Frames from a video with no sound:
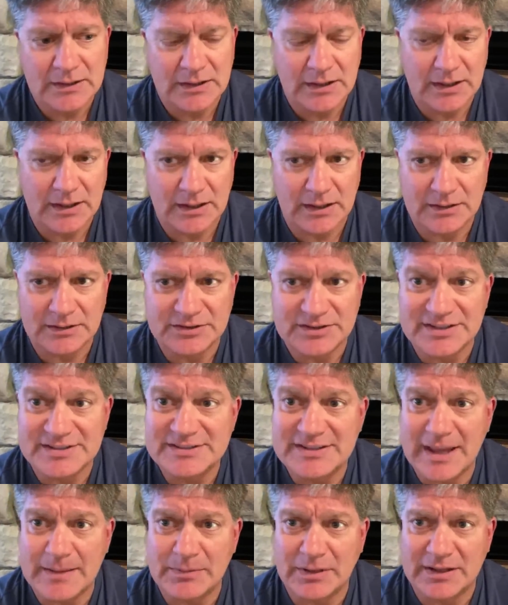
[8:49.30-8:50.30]

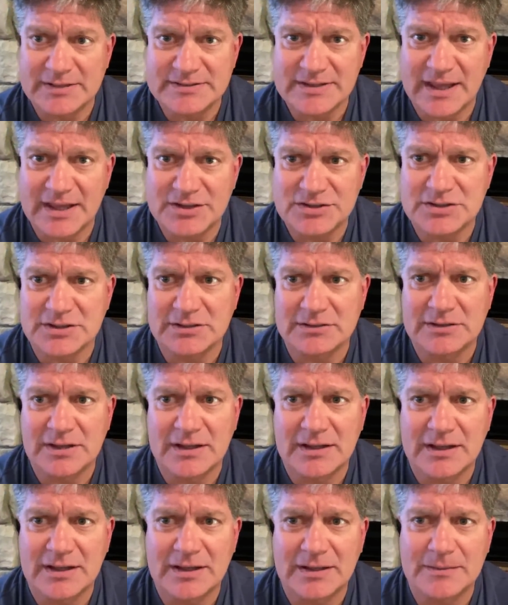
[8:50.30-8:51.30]
destabilization
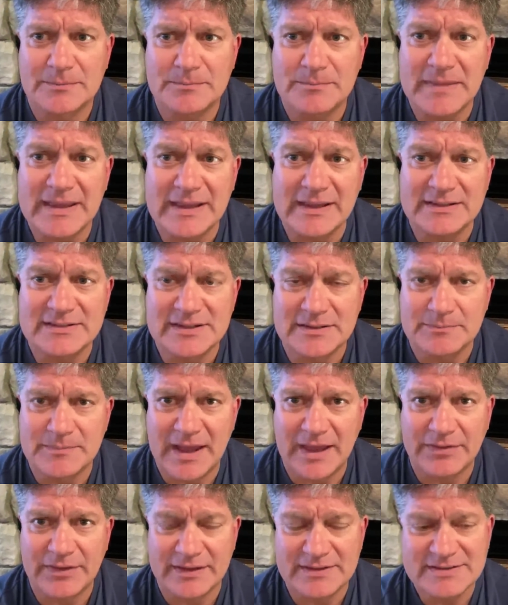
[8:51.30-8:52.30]
means and
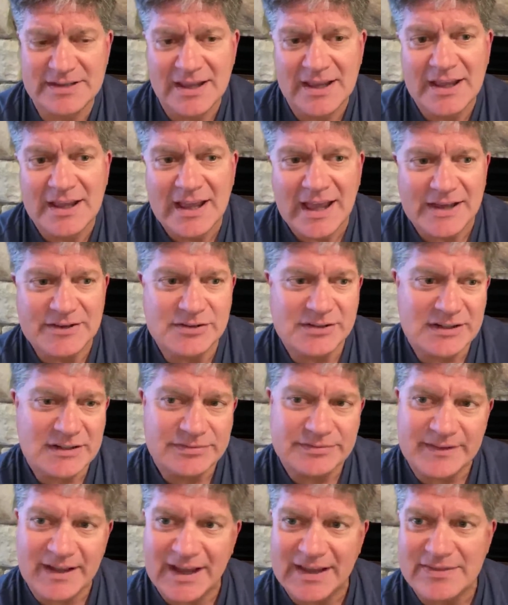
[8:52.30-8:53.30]
methods. You're going to
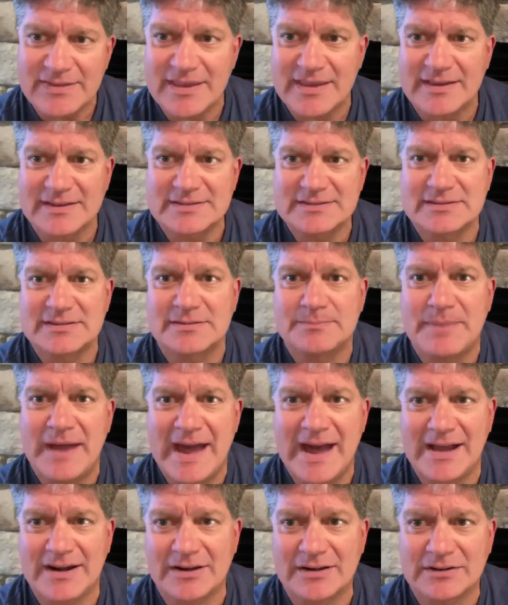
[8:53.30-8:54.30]
find this
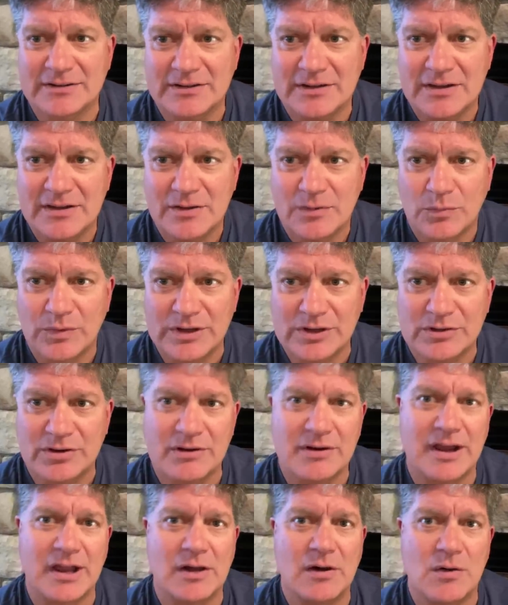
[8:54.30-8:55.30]
pattern
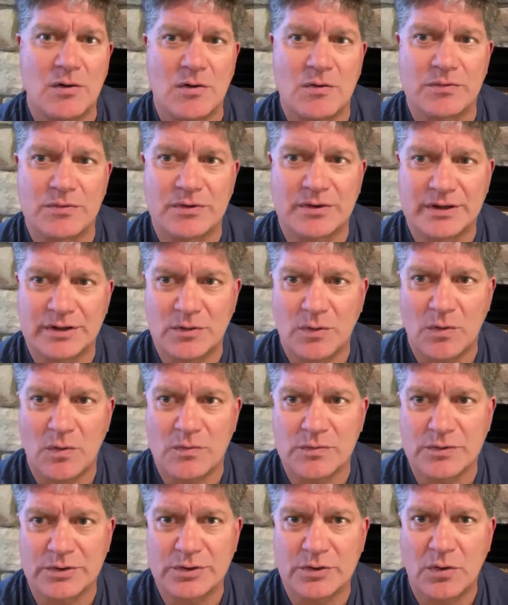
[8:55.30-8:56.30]
recurring over and
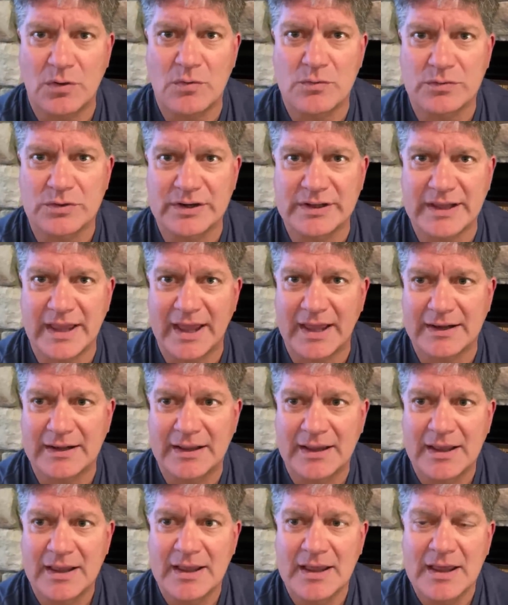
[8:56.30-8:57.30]
over and over again.
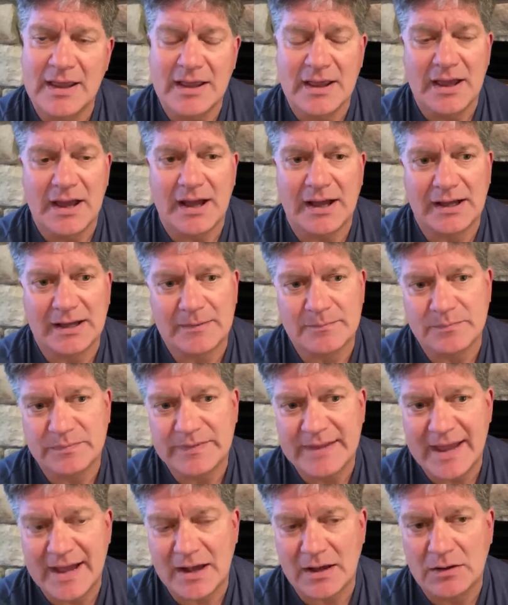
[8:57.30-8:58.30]

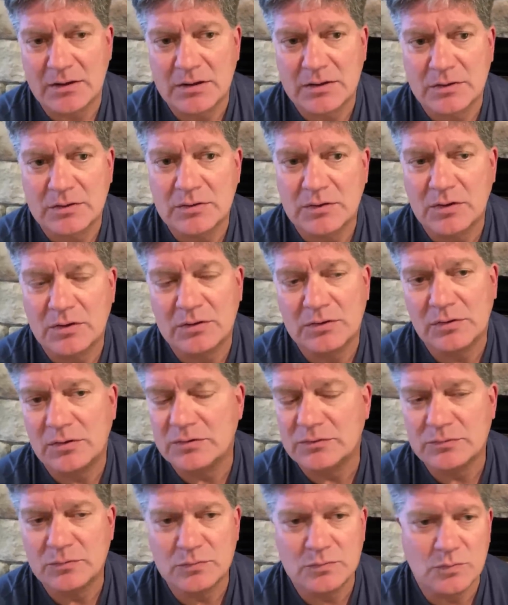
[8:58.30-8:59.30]
Now,
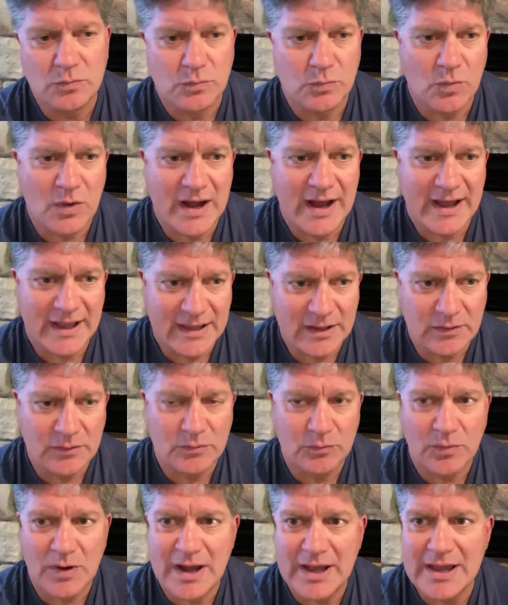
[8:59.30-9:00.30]
why
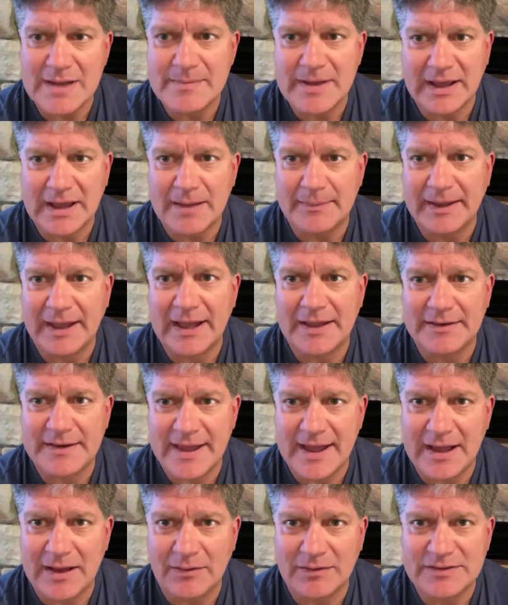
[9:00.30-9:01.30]
am I coming out
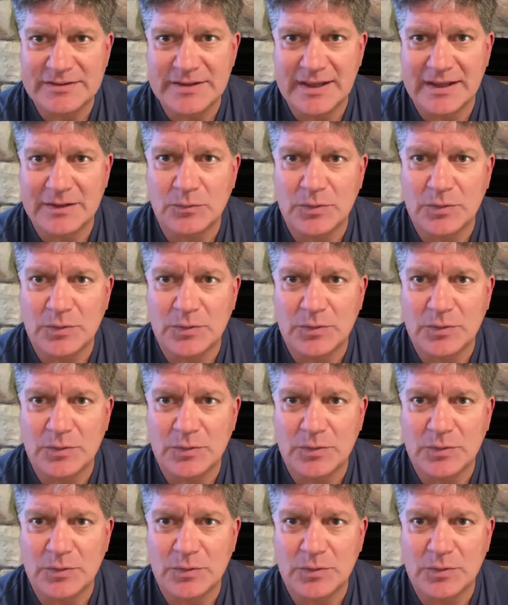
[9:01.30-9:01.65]
now and